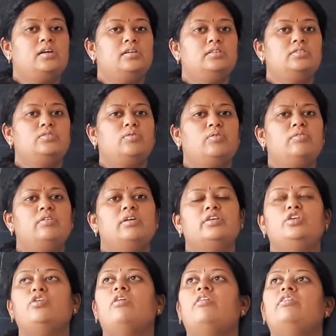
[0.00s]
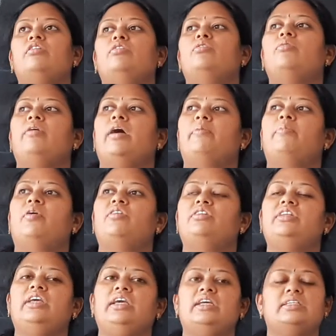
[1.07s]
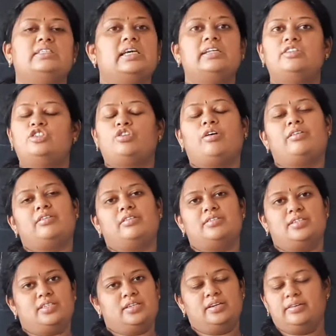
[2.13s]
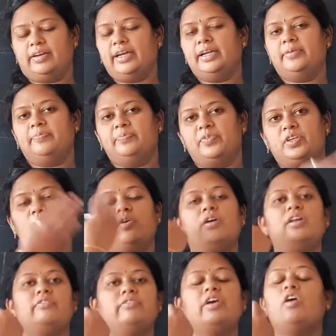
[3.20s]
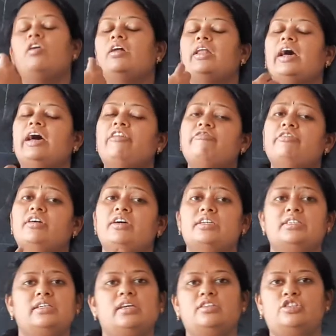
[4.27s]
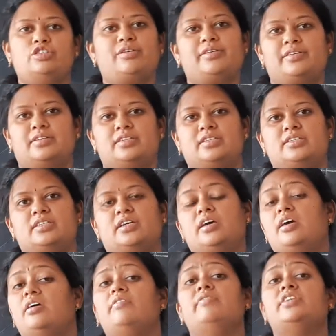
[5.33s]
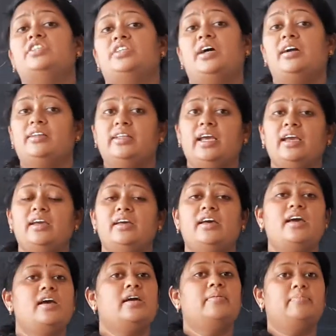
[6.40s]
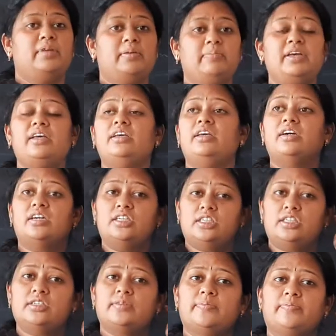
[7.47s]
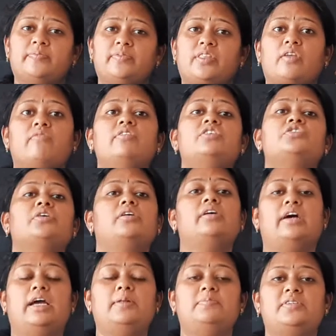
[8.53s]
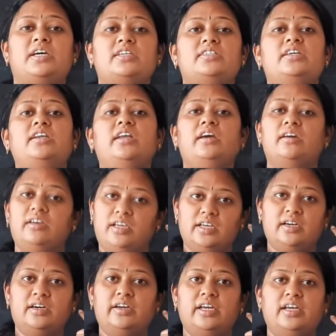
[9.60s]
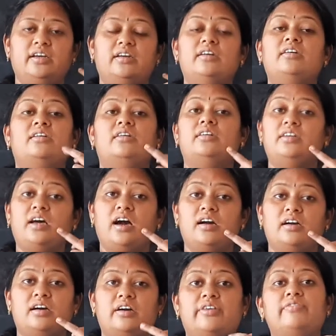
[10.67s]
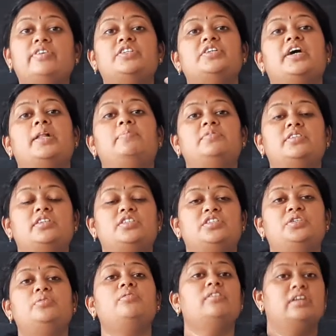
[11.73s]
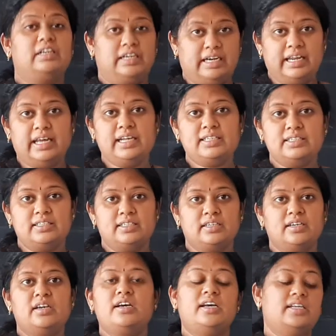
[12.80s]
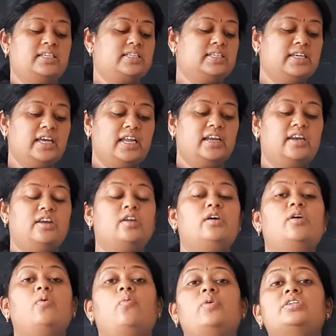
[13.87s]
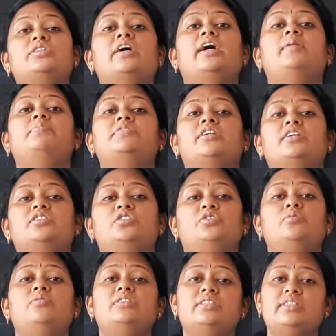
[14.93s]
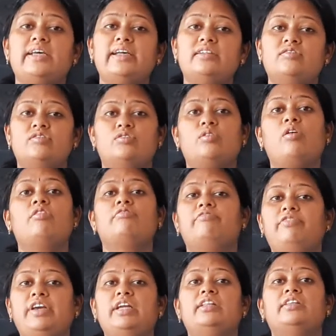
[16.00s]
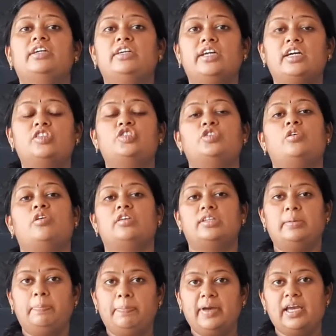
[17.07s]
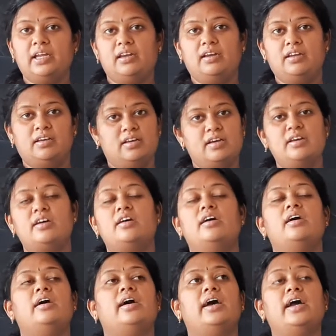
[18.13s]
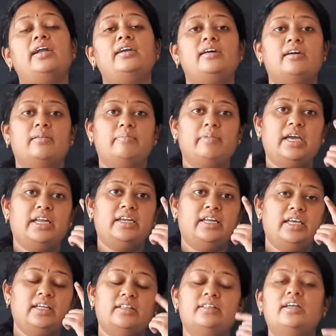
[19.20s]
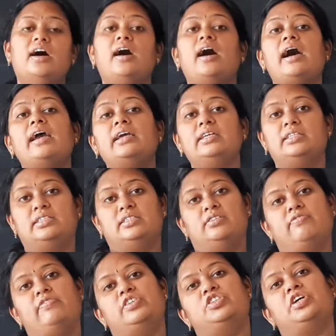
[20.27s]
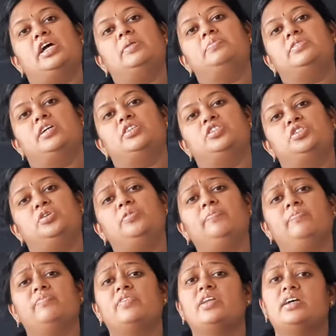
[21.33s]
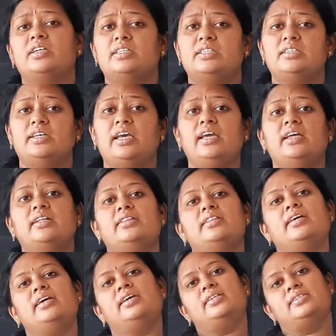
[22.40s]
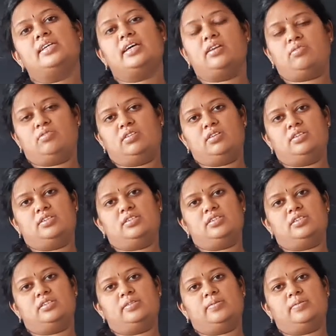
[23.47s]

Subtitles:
So you all know about the sense organs, right? We all have sense organs. Which are they? Maybe ears, which helps us in hearing, tongue, which helps us to taste, skin, which helps us to sense or feel the touch or the pain, and mainly the eyes, which helps us to see things around us.